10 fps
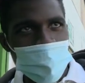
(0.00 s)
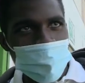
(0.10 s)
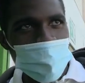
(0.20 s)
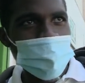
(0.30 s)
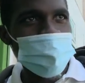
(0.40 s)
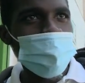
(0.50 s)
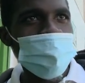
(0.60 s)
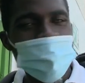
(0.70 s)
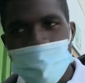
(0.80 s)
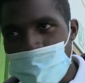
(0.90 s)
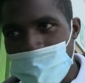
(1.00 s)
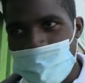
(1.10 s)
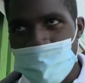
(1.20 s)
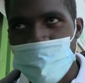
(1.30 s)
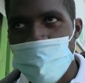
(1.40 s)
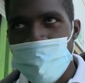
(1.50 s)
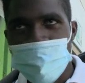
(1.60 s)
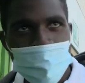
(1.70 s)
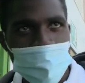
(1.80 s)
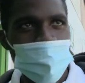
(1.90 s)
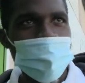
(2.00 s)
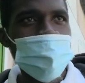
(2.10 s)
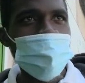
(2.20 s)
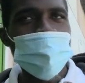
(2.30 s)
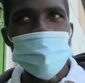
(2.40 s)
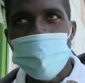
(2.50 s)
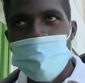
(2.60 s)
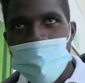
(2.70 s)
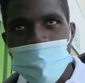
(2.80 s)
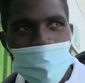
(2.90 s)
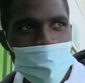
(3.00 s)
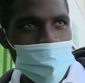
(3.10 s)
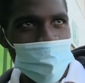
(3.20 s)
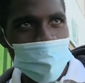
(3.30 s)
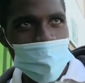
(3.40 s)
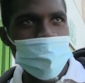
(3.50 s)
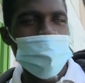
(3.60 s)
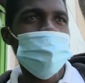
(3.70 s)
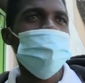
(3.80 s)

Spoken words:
making money. Legal ways are not there. If you want to go the legal way, you will suffer.